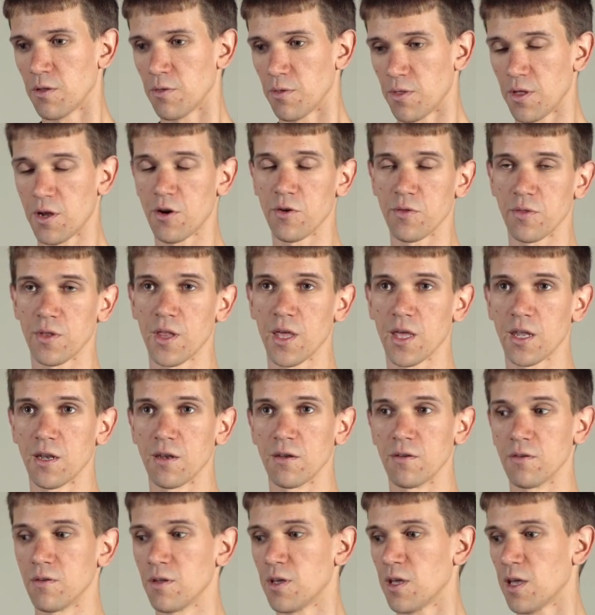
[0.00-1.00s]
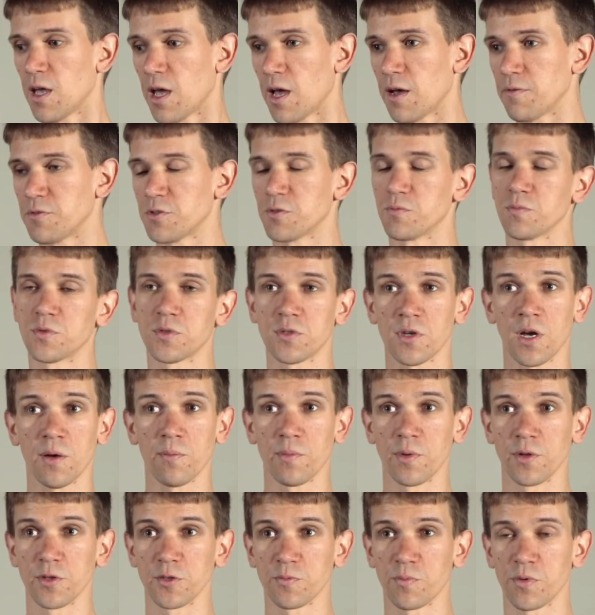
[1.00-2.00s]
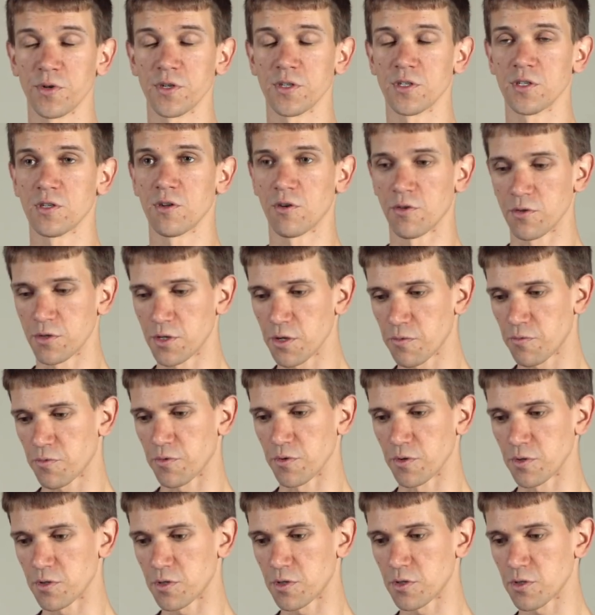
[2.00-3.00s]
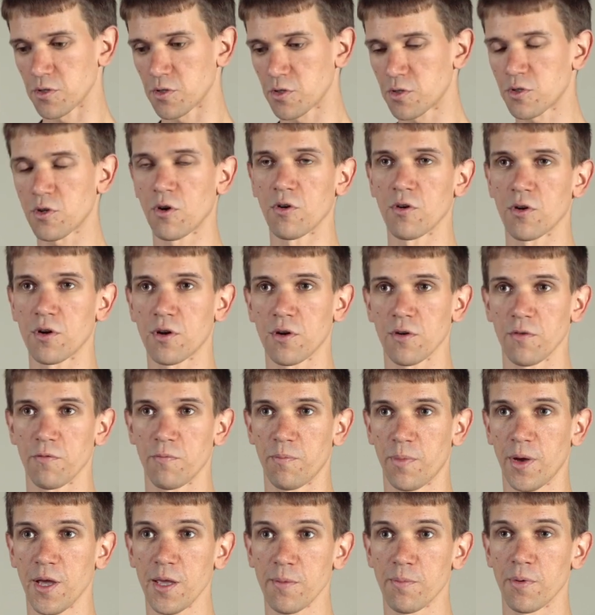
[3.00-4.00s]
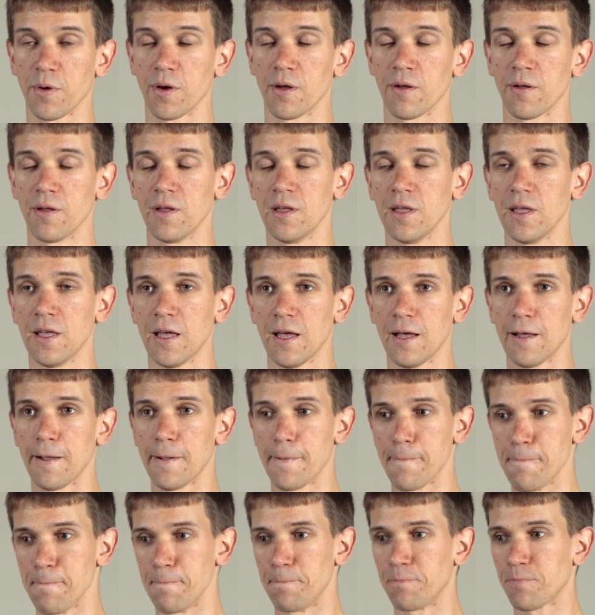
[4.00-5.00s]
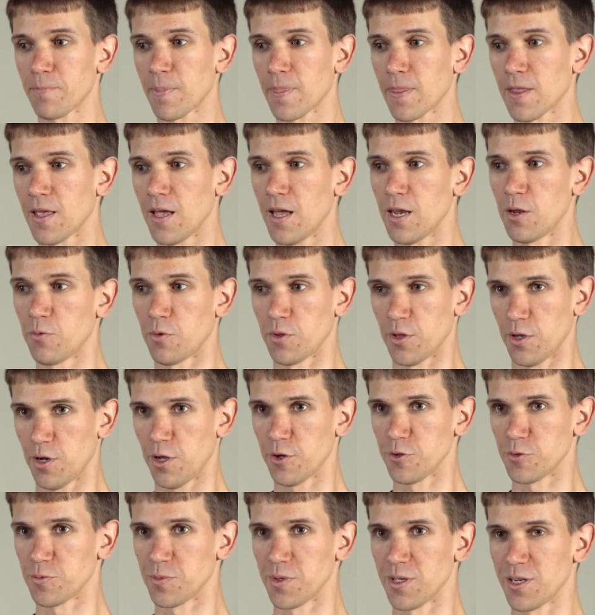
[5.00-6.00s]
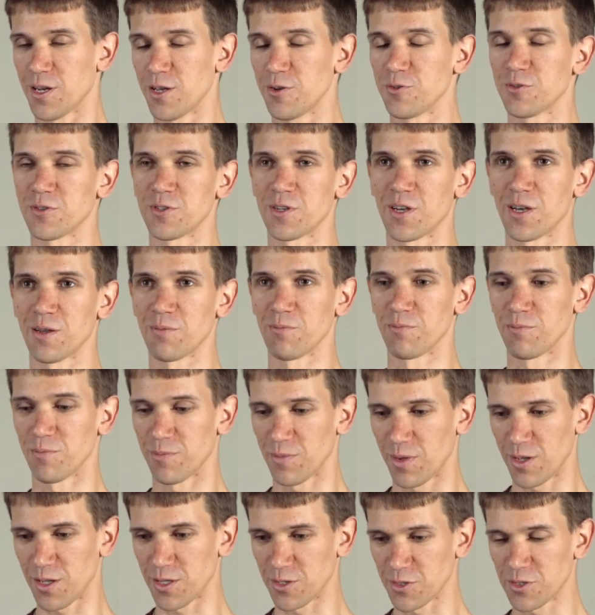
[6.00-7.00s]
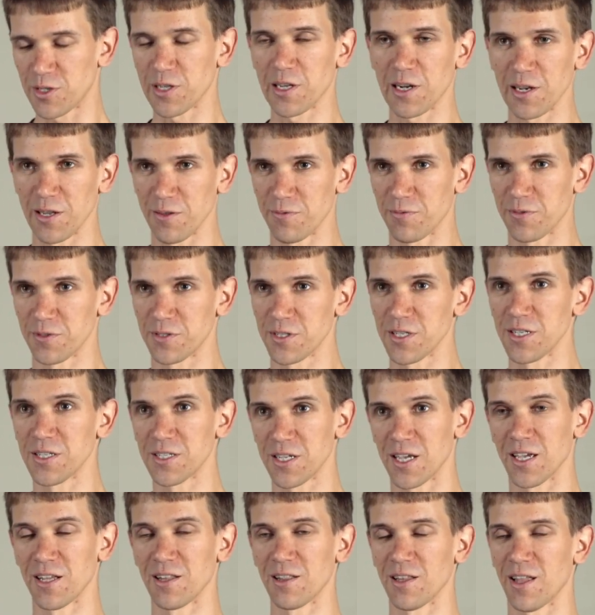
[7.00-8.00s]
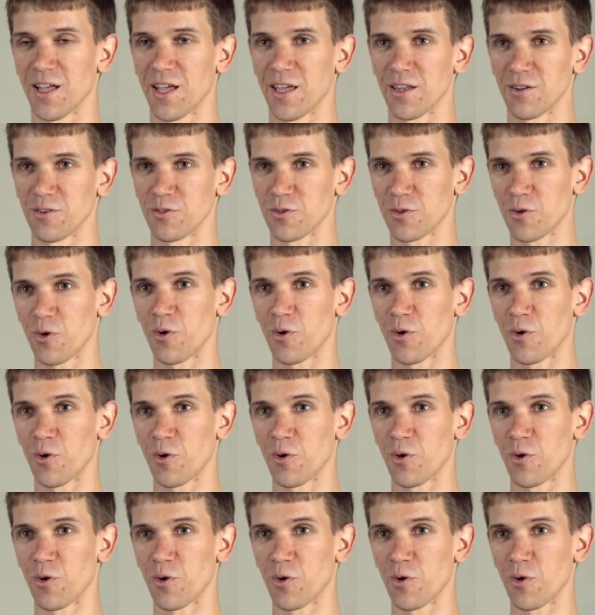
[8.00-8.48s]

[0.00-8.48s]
there and then have some samples printed on different stock of paper. Anyone that knows me knows that I'm a stickler for detail and